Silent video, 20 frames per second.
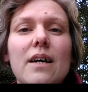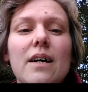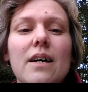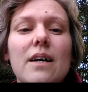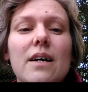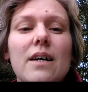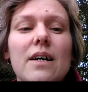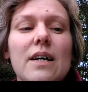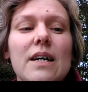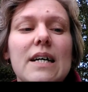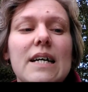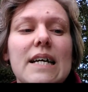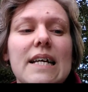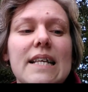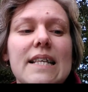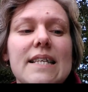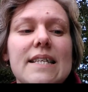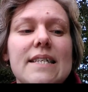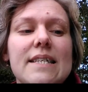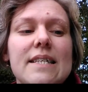uh,
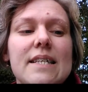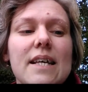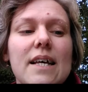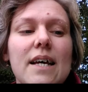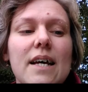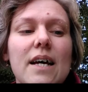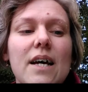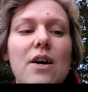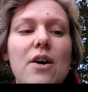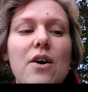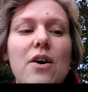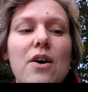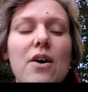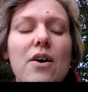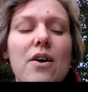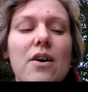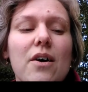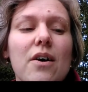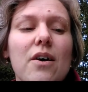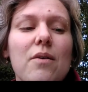it's
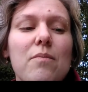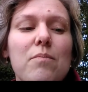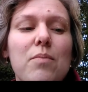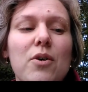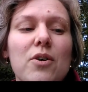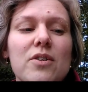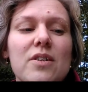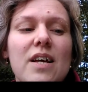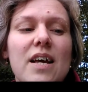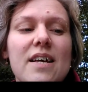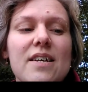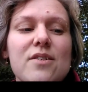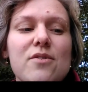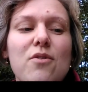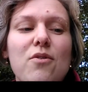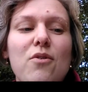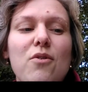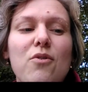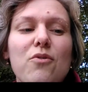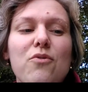a podcast
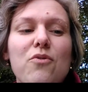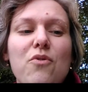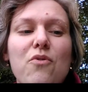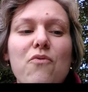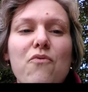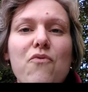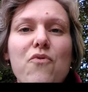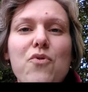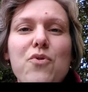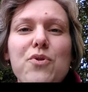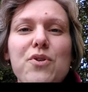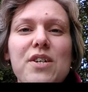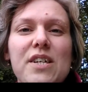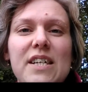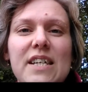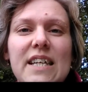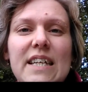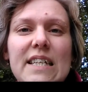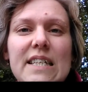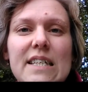called
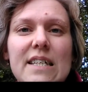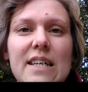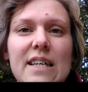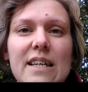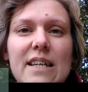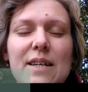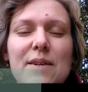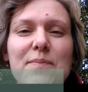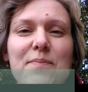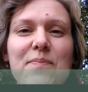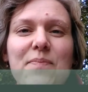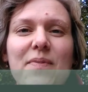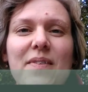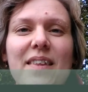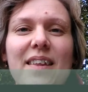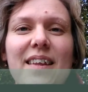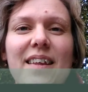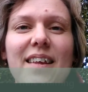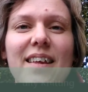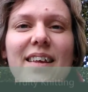Fruity Knitting,
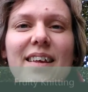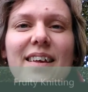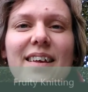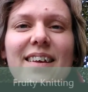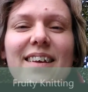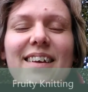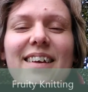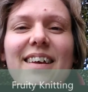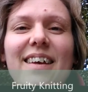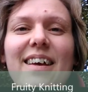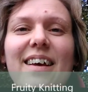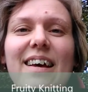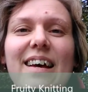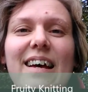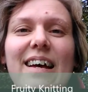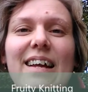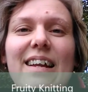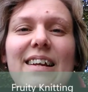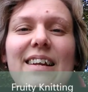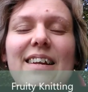
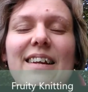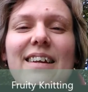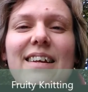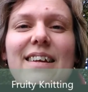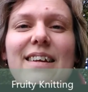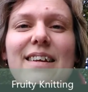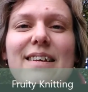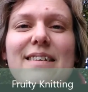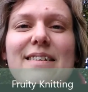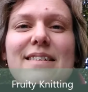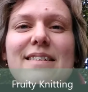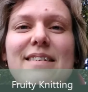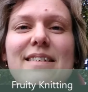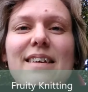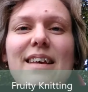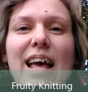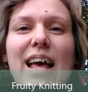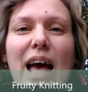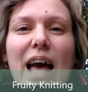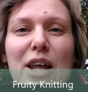and it's
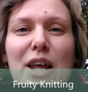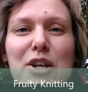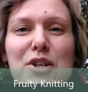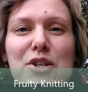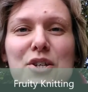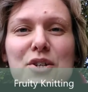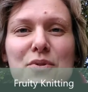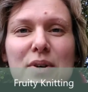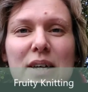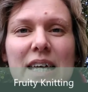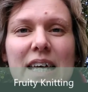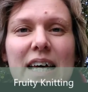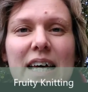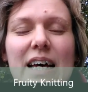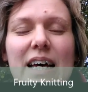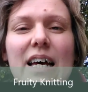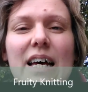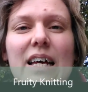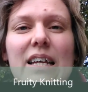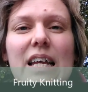
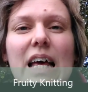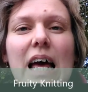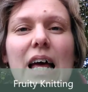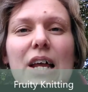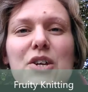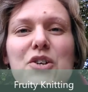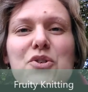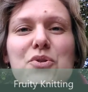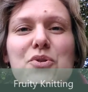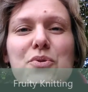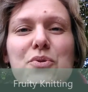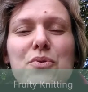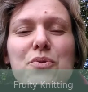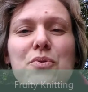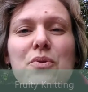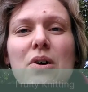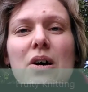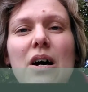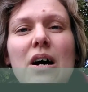Andrea and Andrew